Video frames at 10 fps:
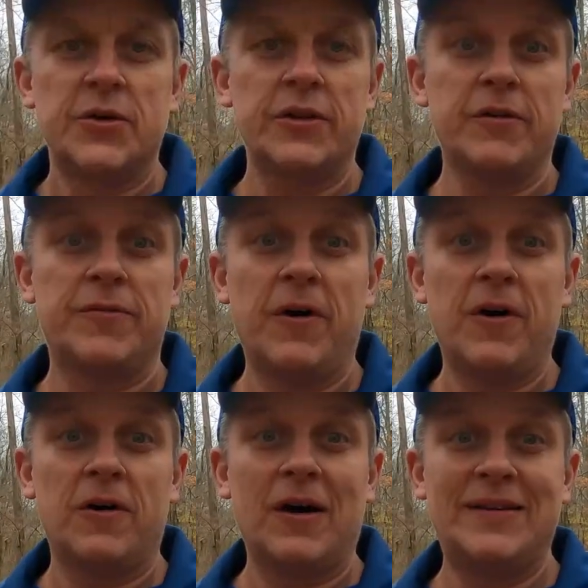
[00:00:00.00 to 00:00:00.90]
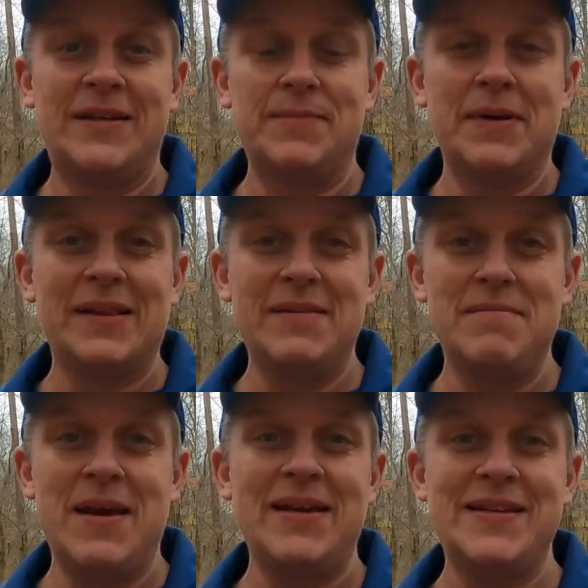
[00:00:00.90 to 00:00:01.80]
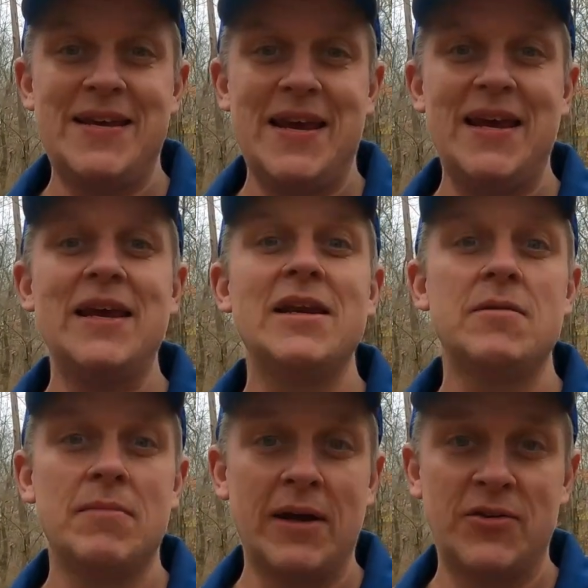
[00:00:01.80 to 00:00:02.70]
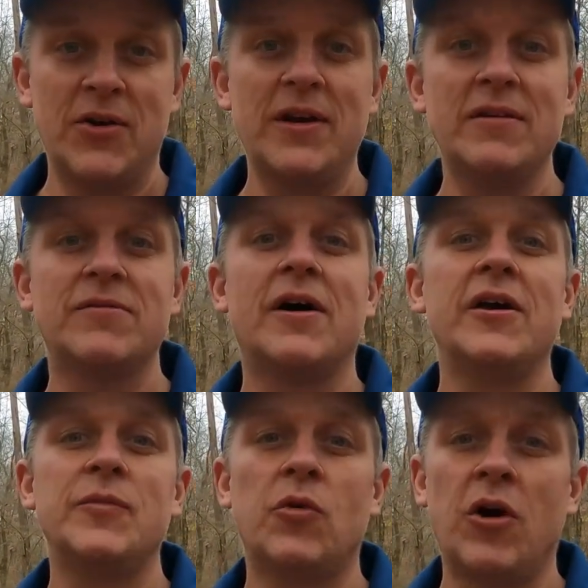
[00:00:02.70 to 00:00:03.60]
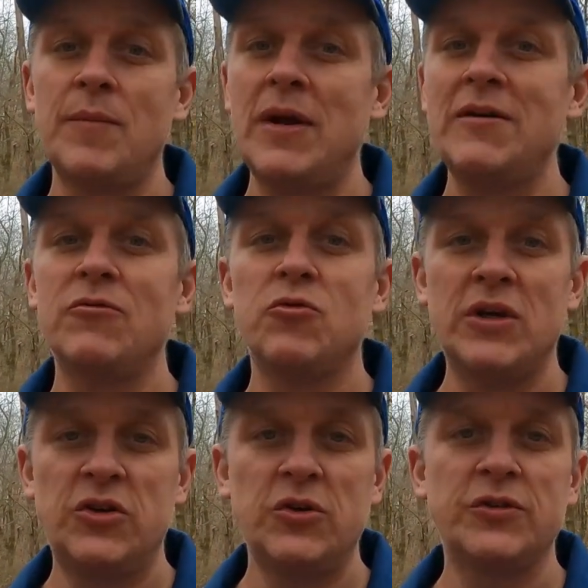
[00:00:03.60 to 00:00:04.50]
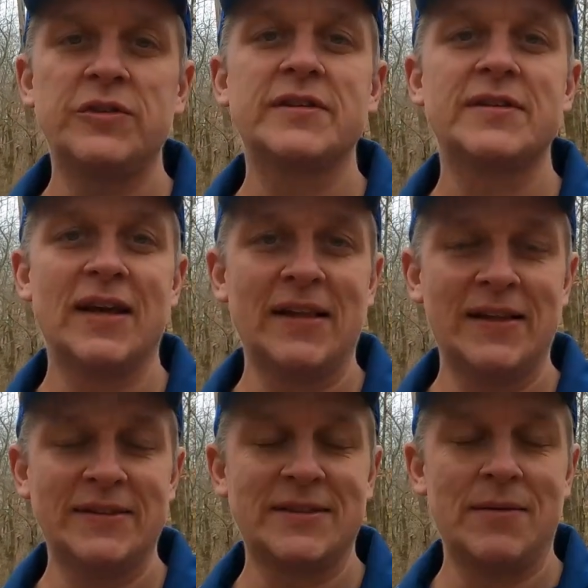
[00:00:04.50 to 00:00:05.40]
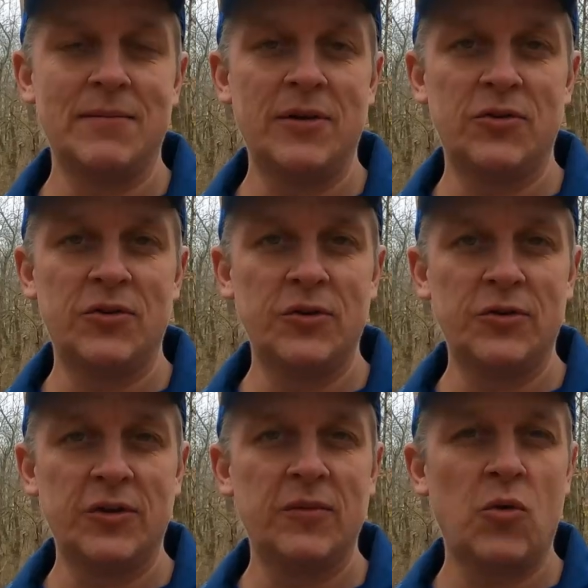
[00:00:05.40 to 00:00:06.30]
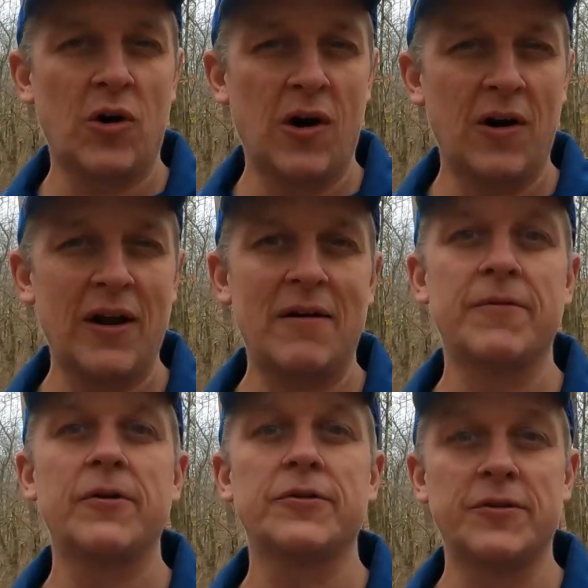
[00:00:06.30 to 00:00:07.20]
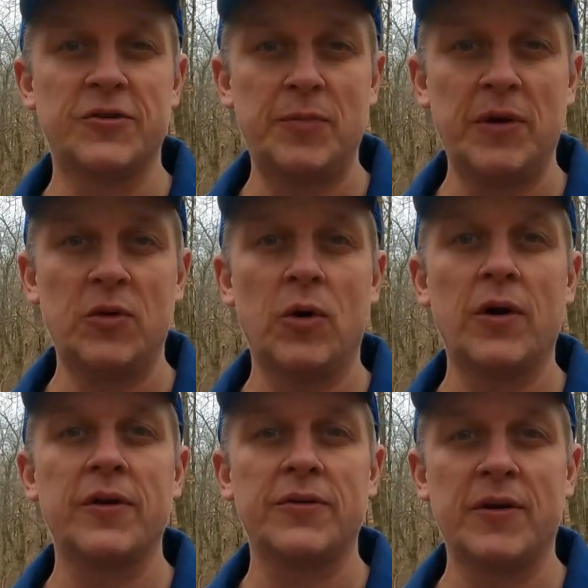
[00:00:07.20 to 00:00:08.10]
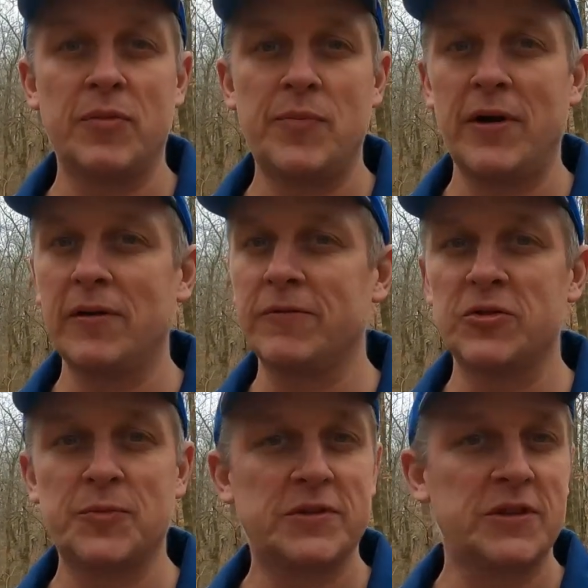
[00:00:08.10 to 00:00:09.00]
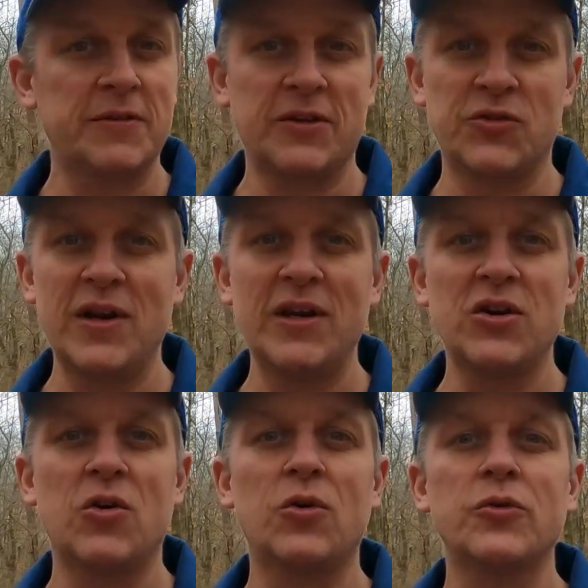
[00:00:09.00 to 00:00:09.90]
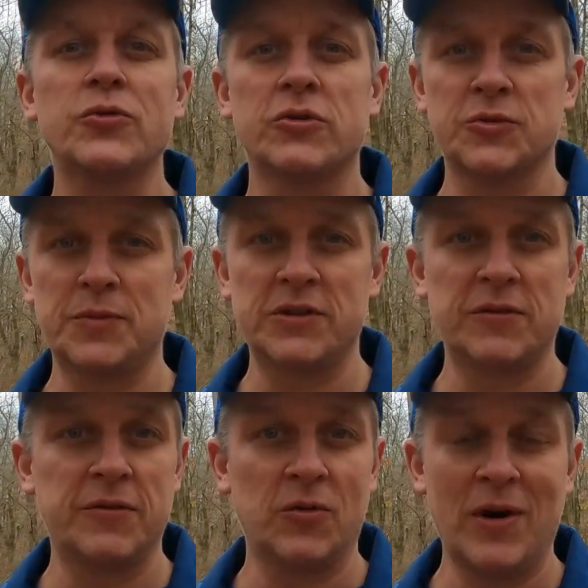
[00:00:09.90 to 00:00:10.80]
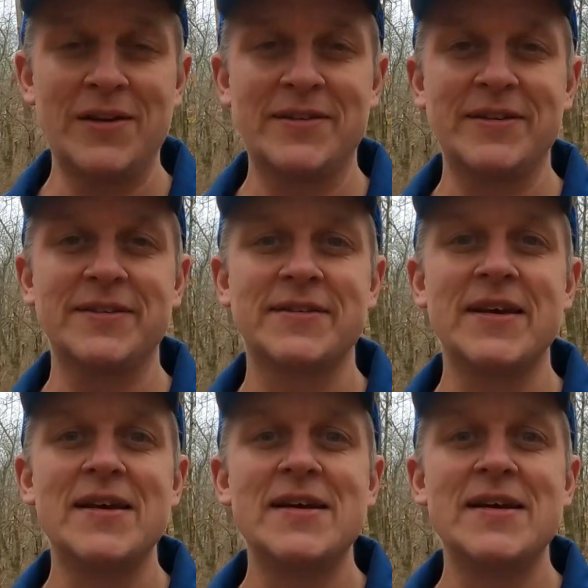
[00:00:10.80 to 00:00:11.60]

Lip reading: in the fall, I typically maintain my training volume, or I may even reduce it slightly as I'm introducing more hard efforts and speed work, as I'm preparing for specific training goals or specific races.